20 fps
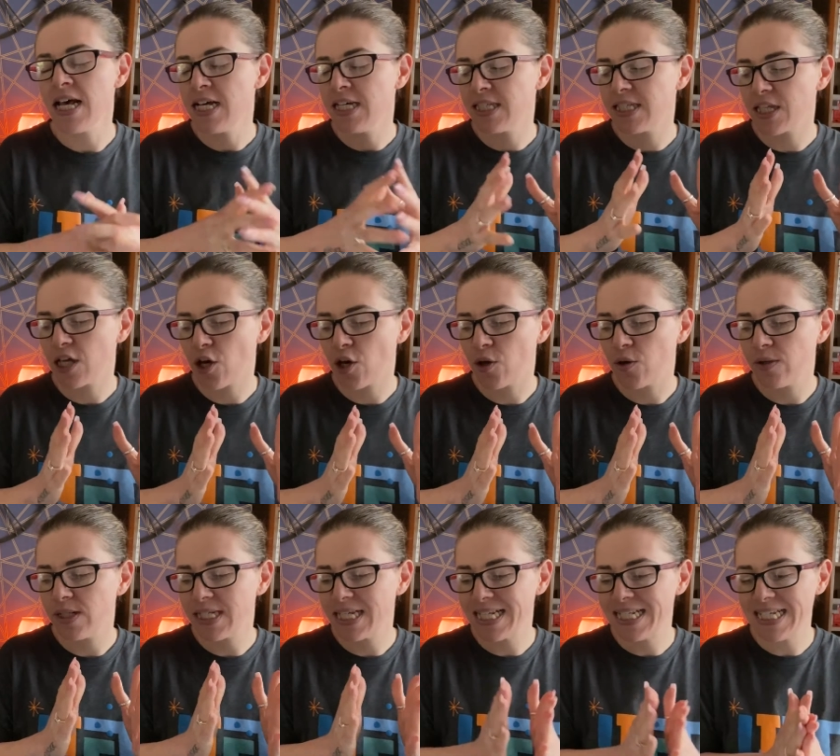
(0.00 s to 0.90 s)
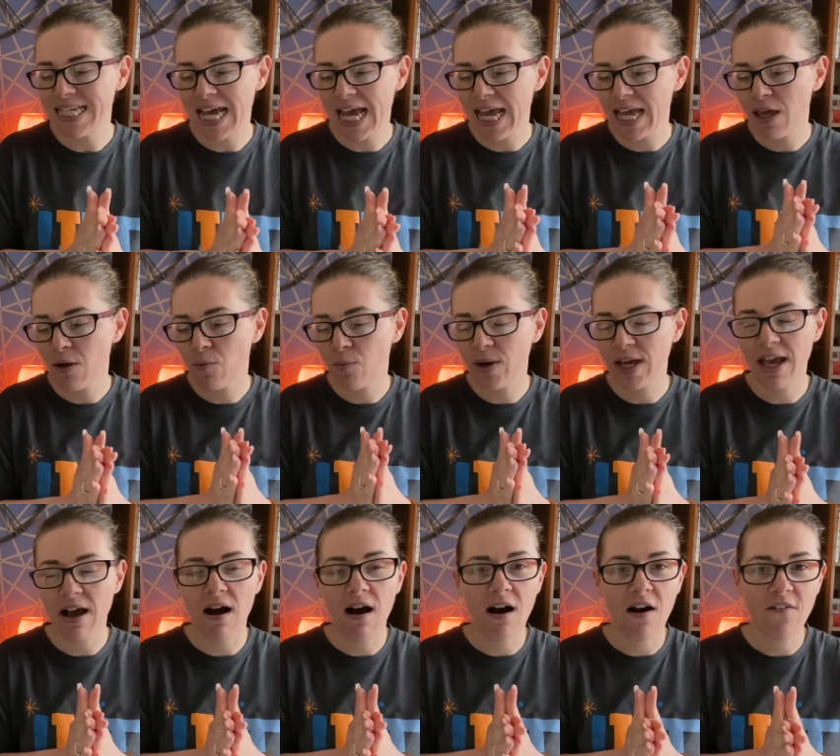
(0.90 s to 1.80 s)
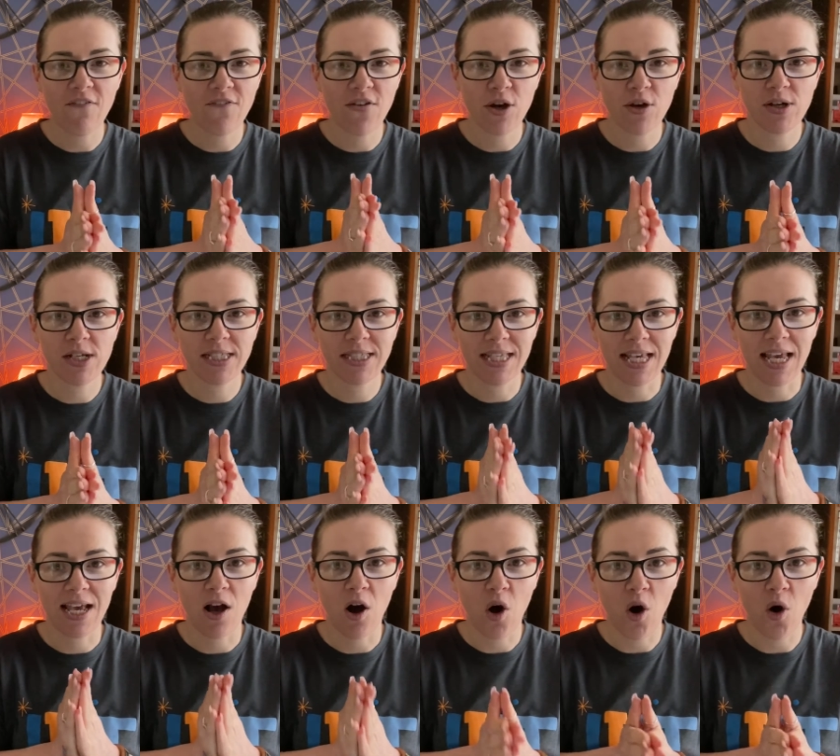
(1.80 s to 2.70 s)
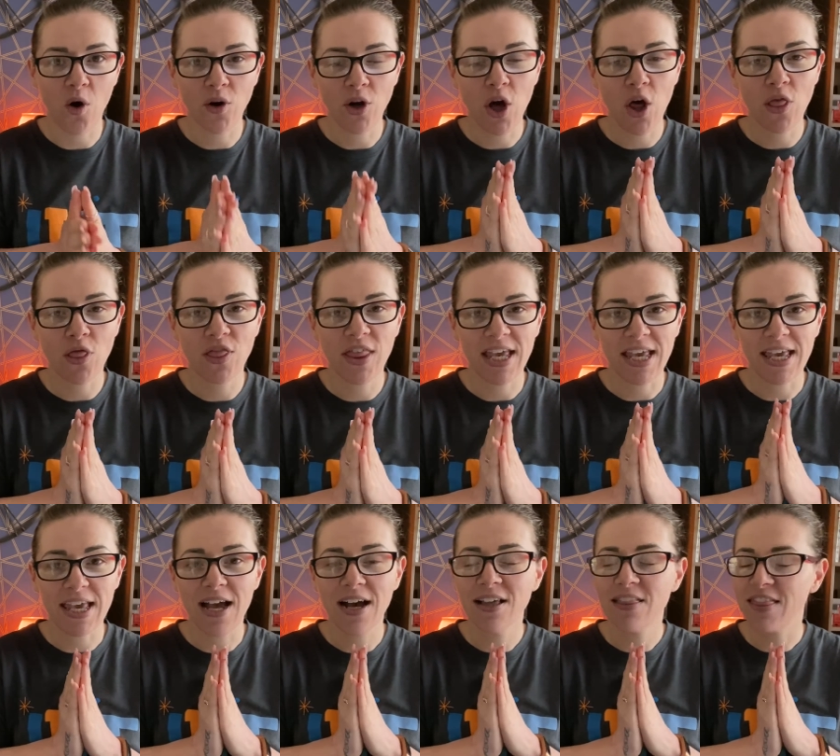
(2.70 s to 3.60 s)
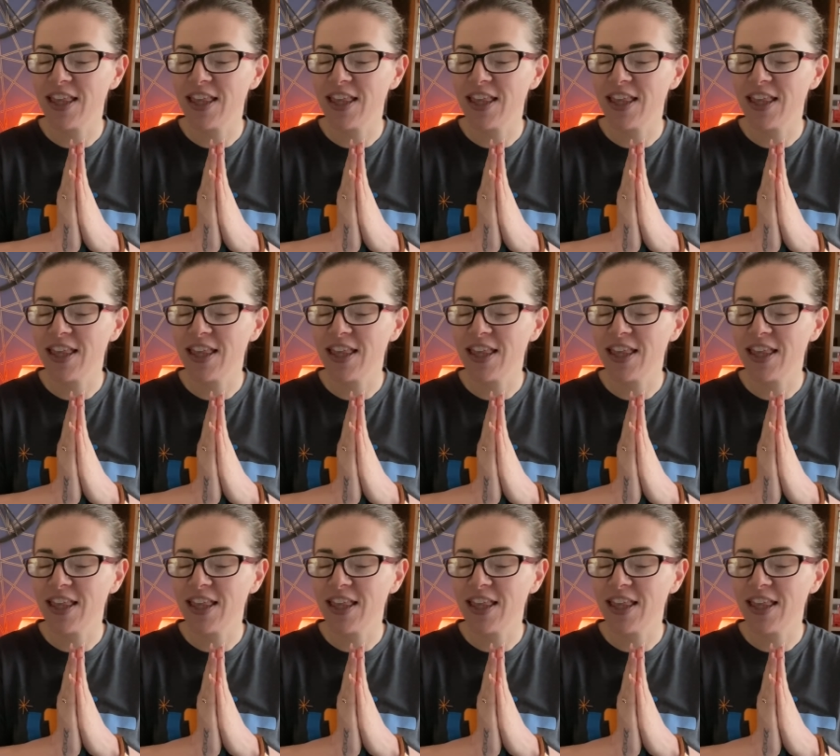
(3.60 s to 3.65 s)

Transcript: So today we are focusing on the